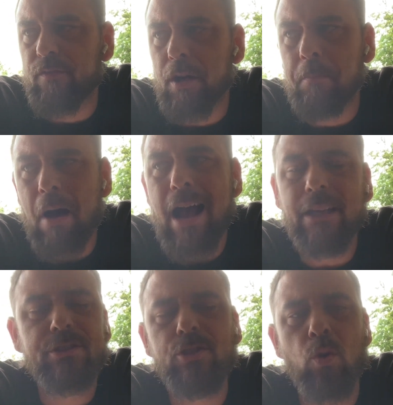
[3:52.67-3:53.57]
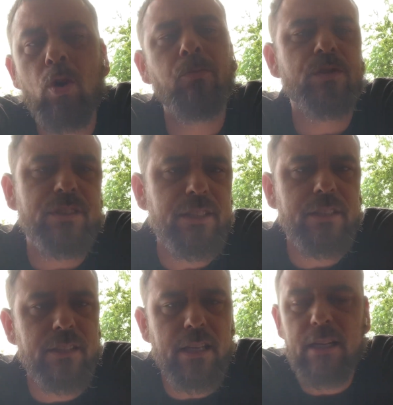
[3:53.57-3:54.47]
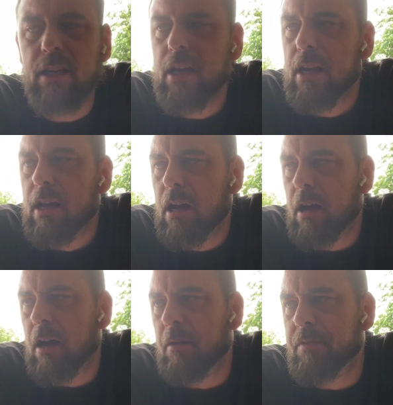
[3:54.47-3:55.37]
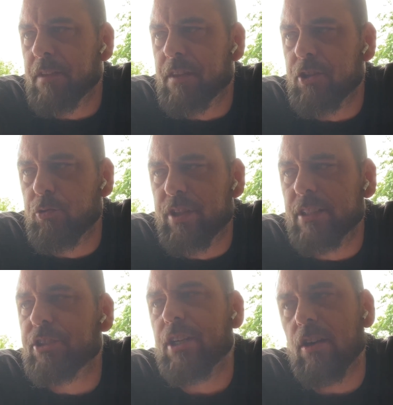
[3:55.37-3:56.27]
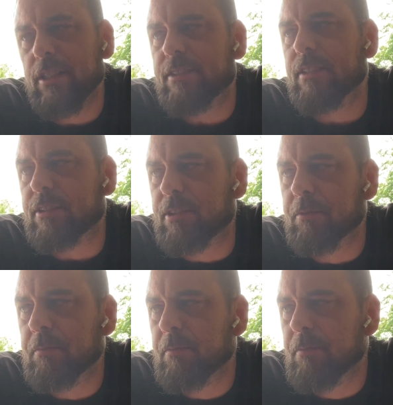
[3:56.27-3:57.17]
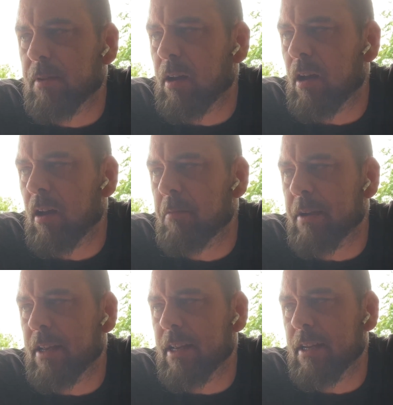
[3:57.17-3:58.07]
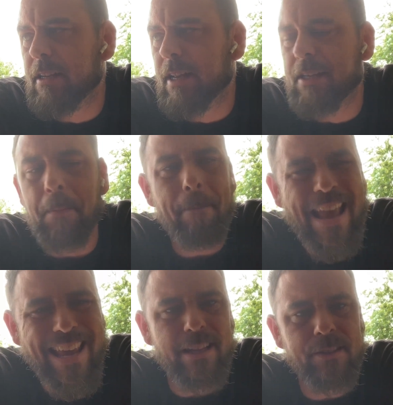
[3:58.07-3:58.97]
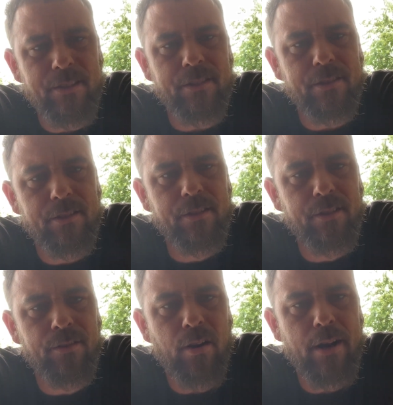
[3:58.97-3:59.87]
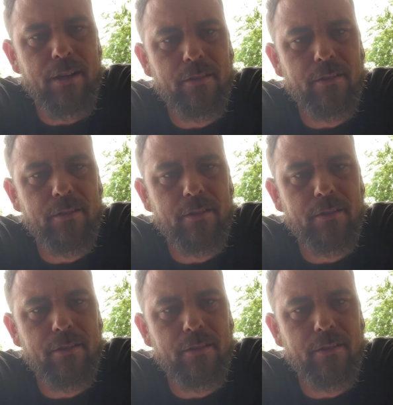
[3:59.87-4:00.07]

unbiased normalcy that the judiciary system it demands, right?